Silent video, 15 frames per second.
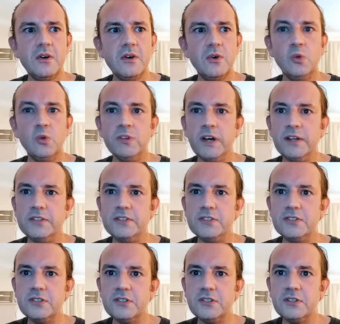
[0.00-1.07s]
all night,
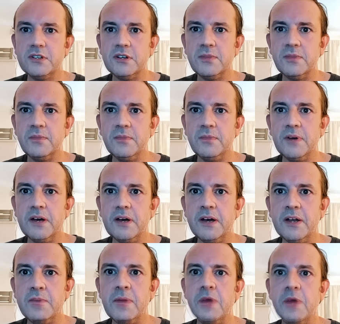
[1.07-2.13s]
um, and
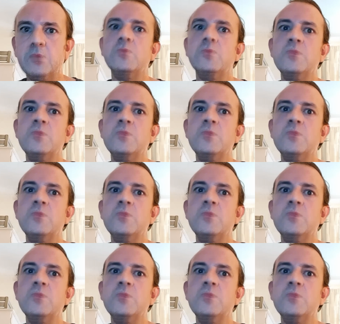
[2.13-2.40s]
about